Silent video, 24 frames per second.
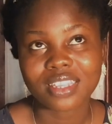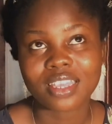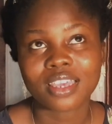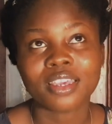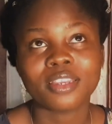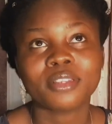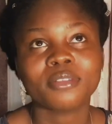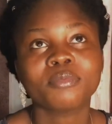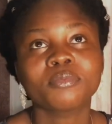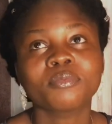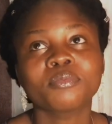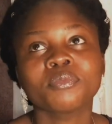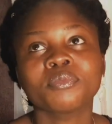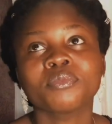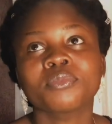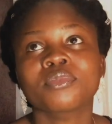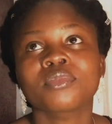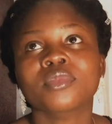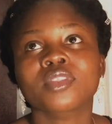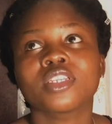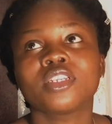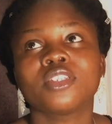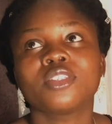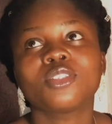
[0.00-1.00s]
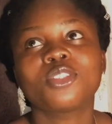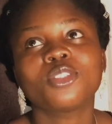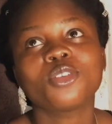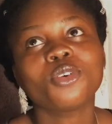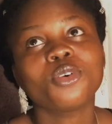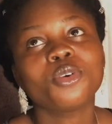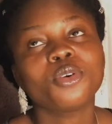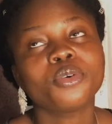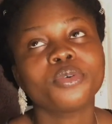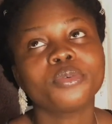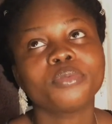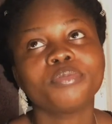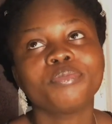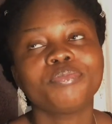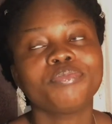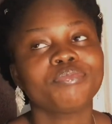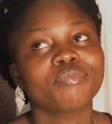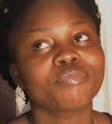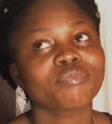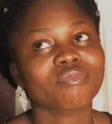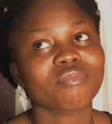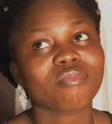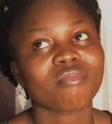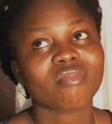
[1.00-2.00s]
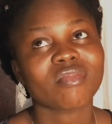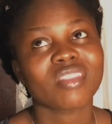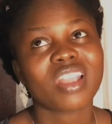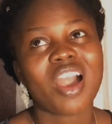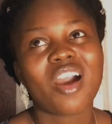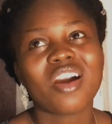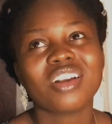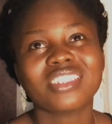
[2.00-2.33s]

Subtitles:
And so that